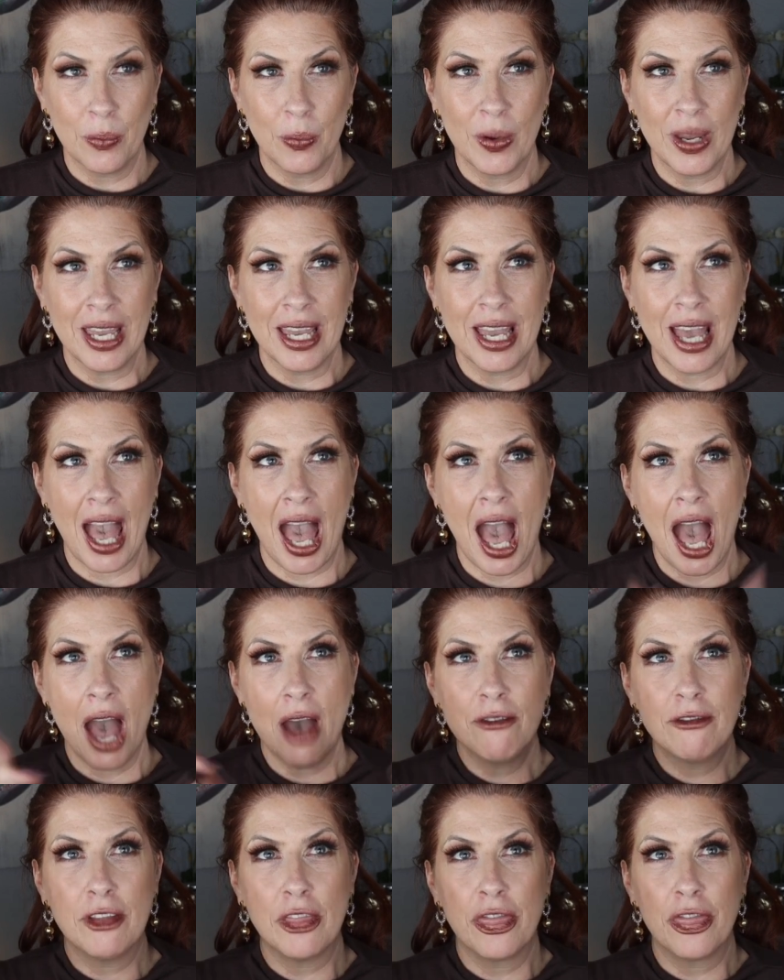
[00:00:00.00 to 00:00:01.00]
we
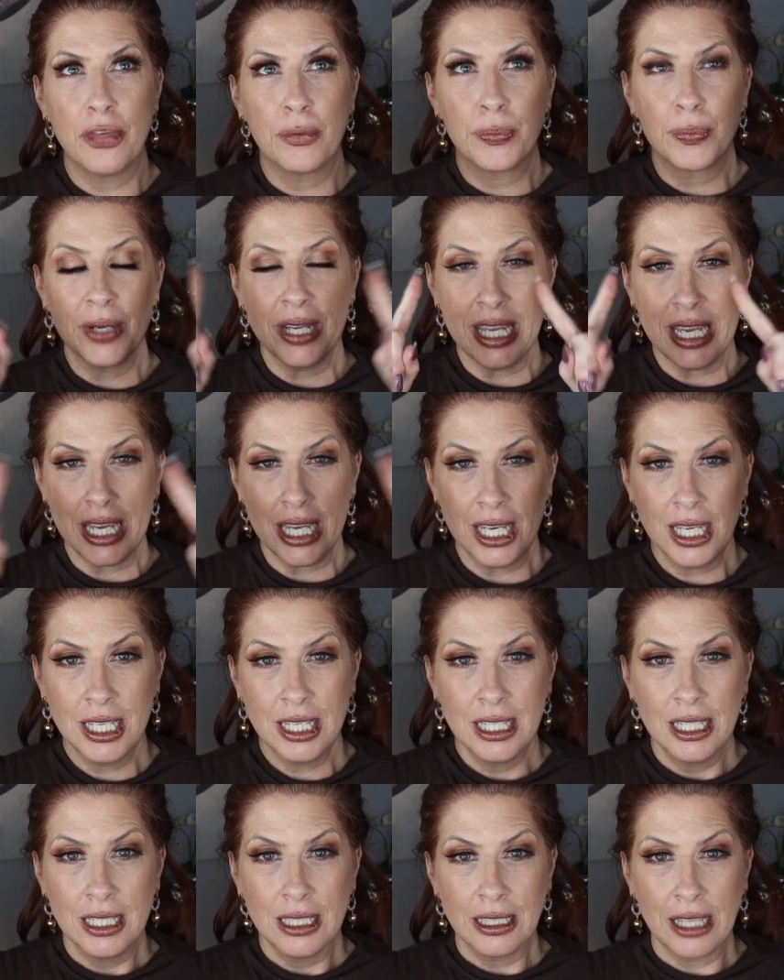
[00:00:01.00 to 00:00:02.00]
have three
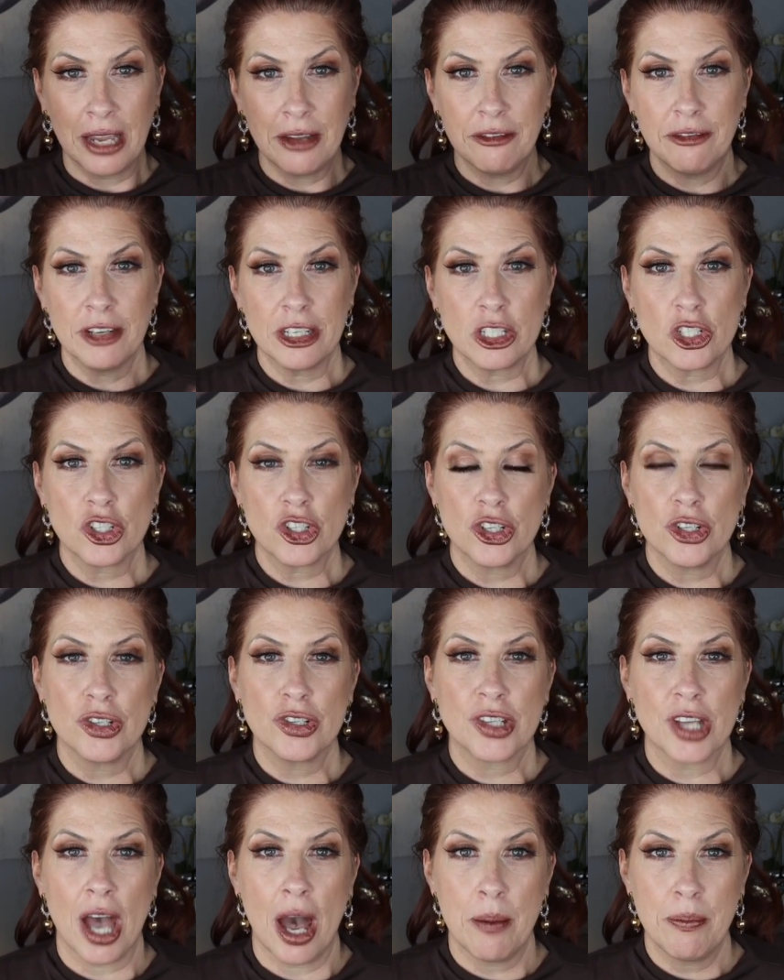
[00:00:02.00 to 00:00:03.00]
light
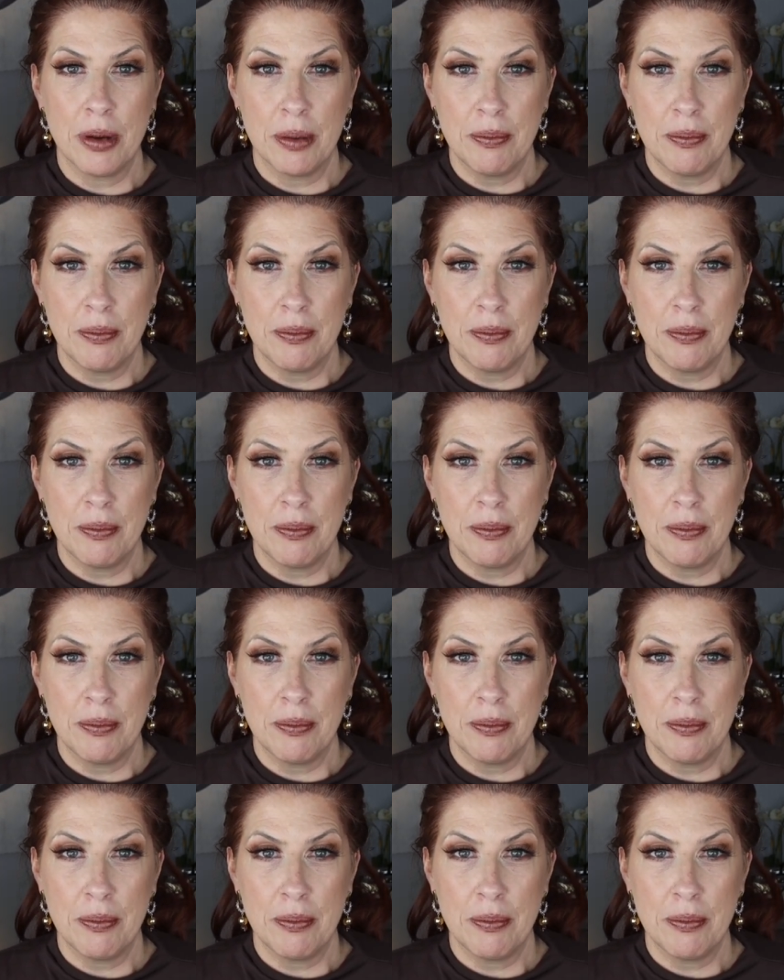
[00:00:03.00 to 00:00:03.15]
fixtures up